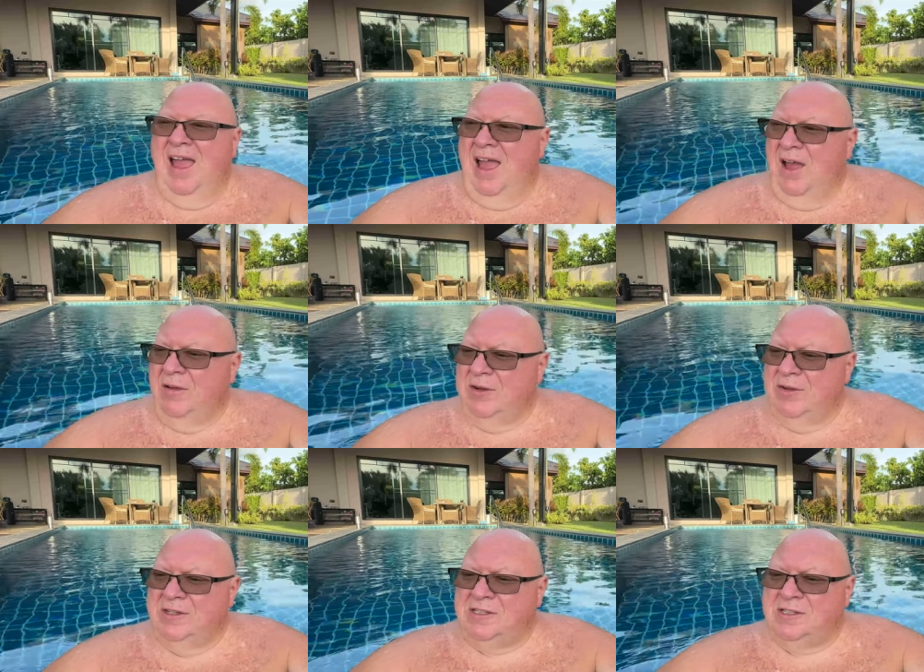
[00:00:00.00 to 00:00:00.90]
I don't know,
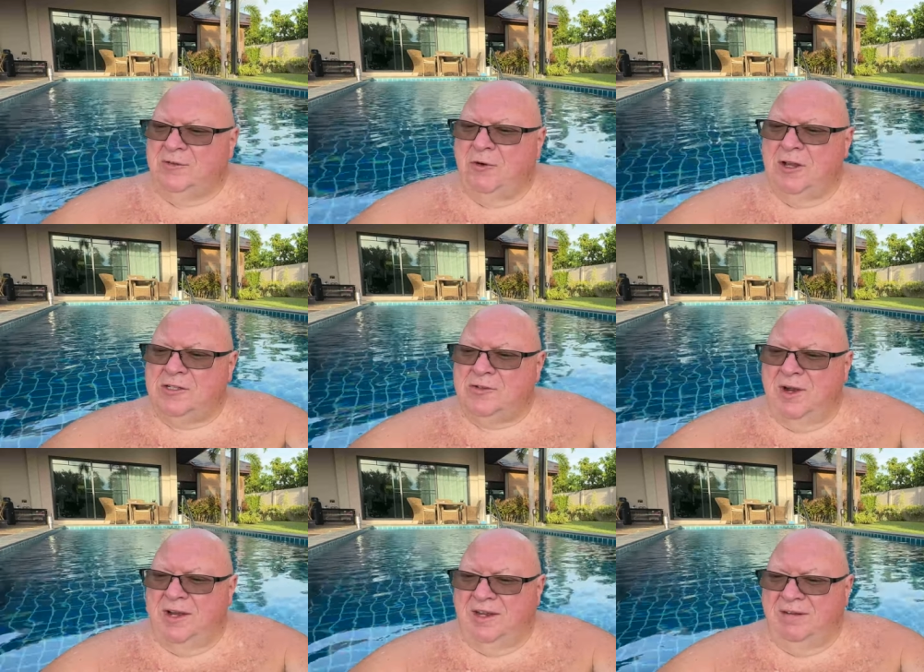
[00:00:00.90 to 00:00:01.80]
this is
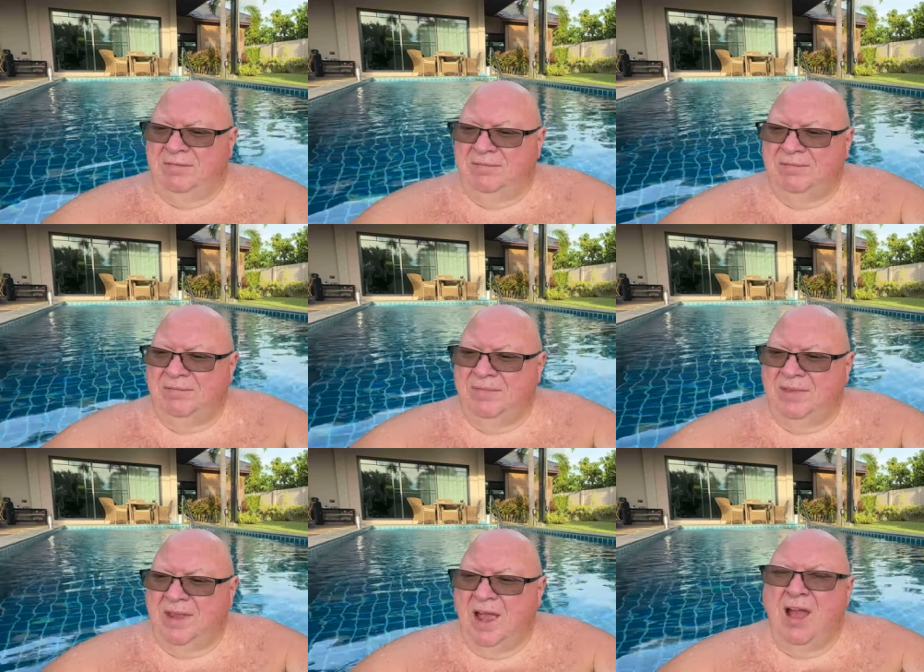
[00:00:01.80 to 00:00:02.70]
frustrating.
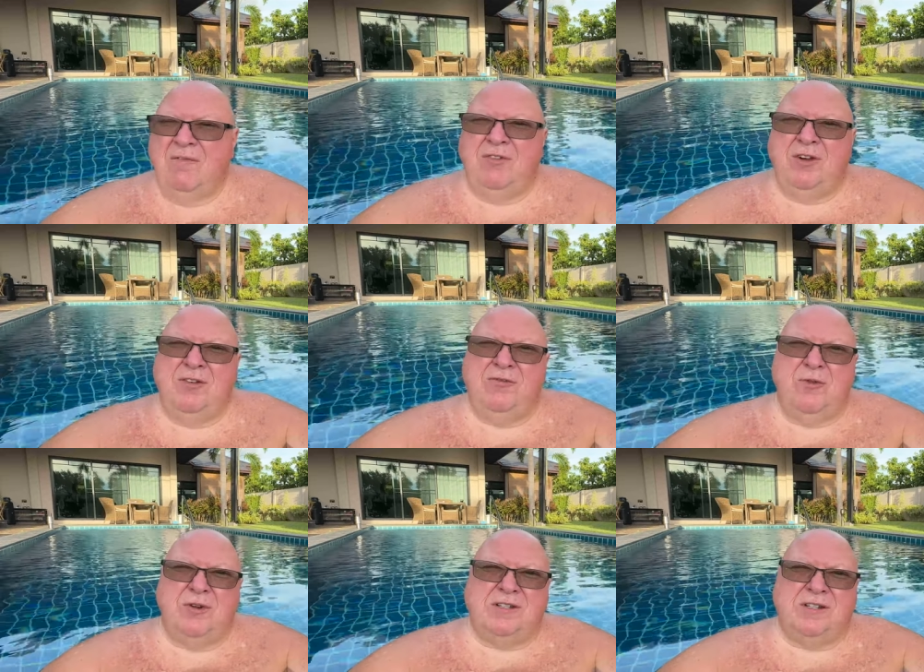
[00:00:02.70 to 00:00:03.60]
I'm very
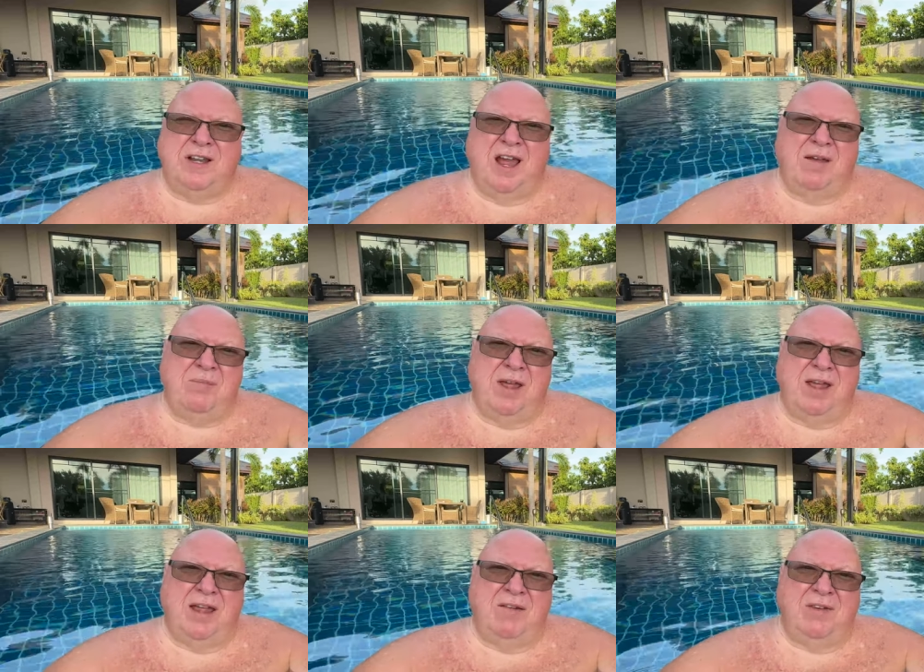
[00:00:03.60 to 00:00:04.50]
fortunate. I'm not
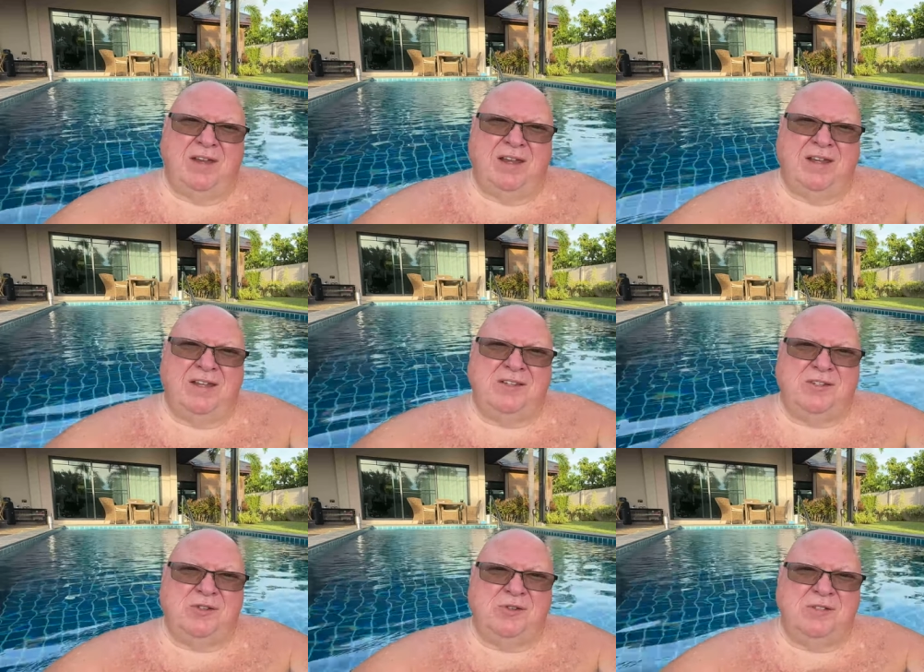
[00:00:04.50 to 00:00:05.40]
having any
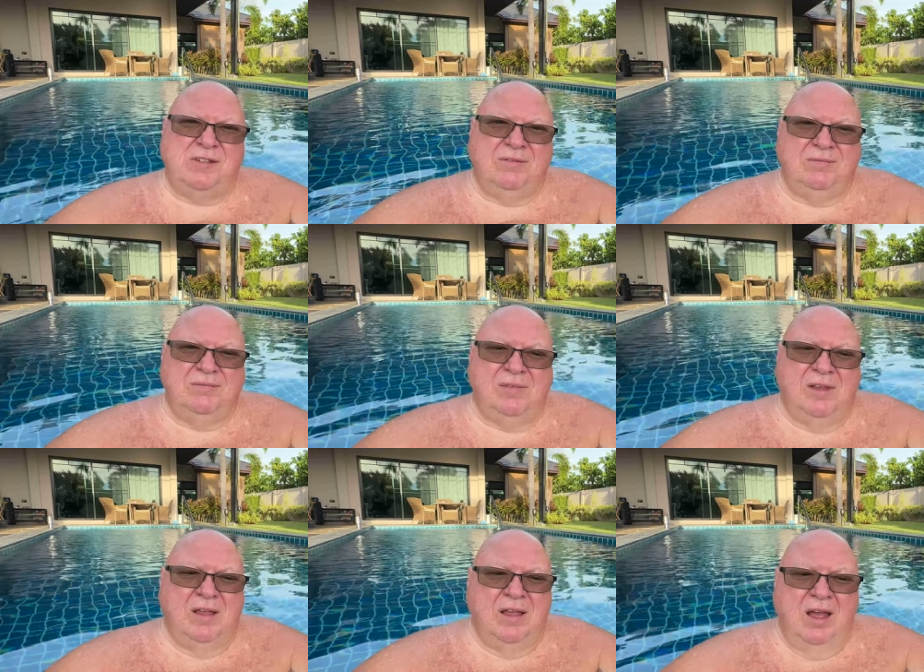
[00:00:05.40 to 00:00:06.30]
issues
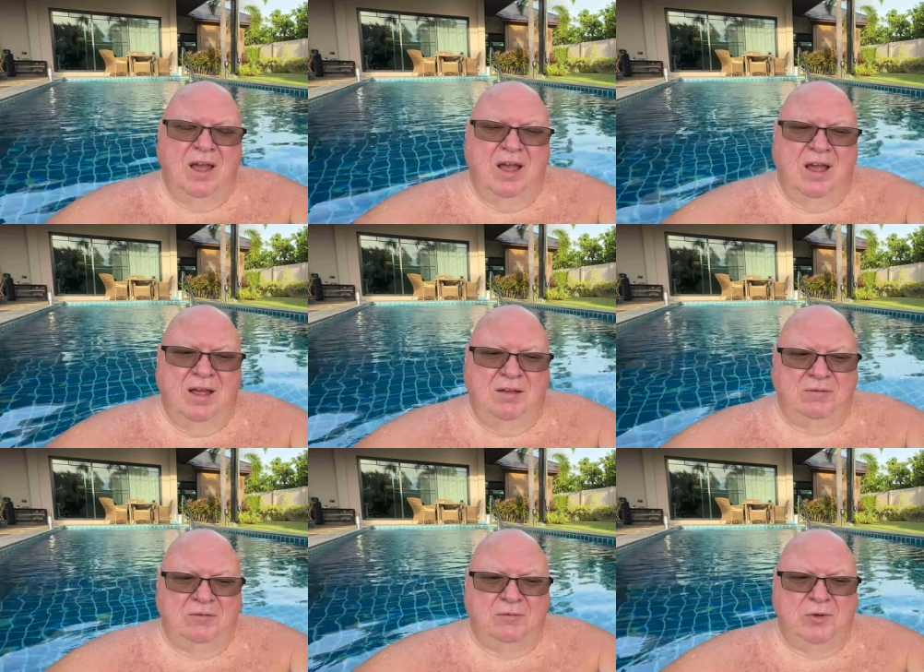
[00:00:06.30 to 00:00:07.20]
uh,
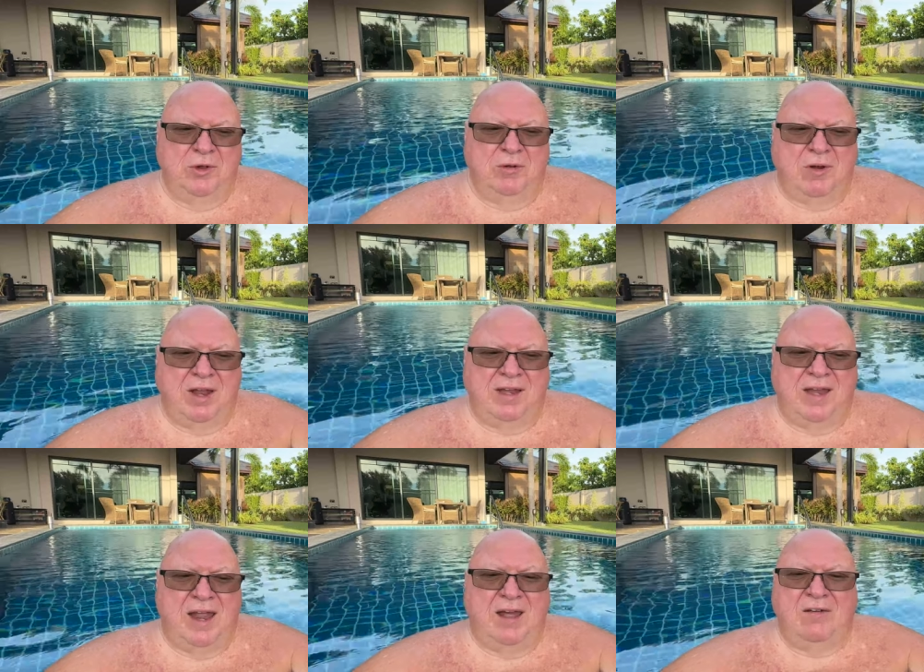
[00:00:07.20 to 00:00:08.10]
really right
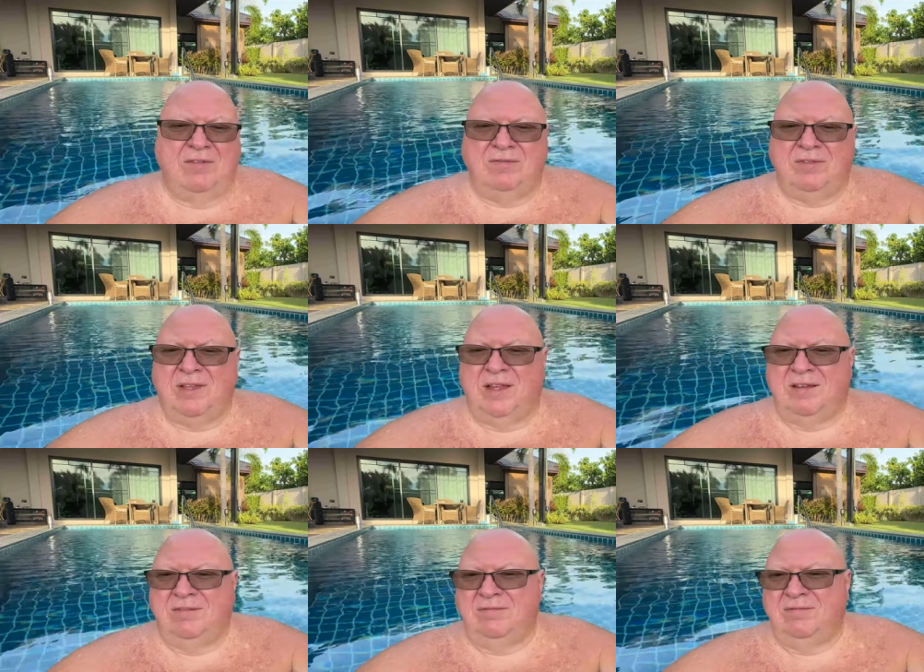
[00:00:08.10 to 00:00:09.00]
now that
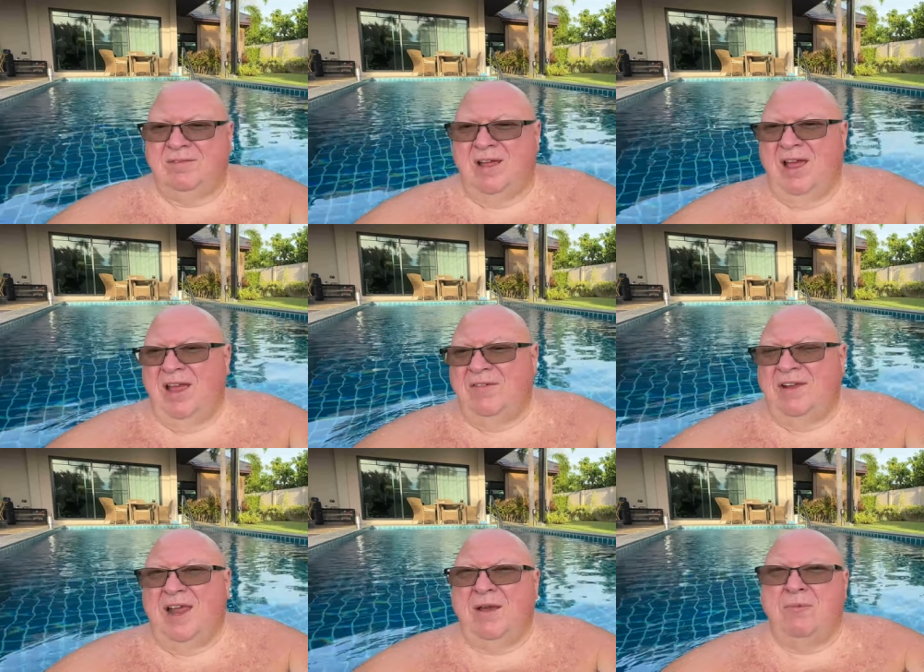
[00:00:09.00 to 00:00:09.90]
I haven't
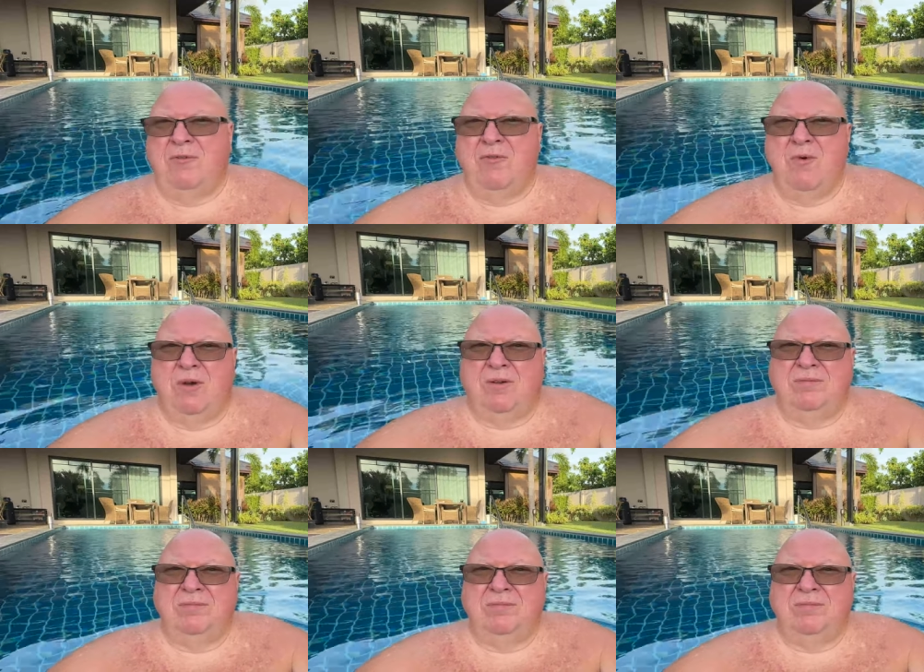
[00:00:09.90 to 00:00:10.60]
had before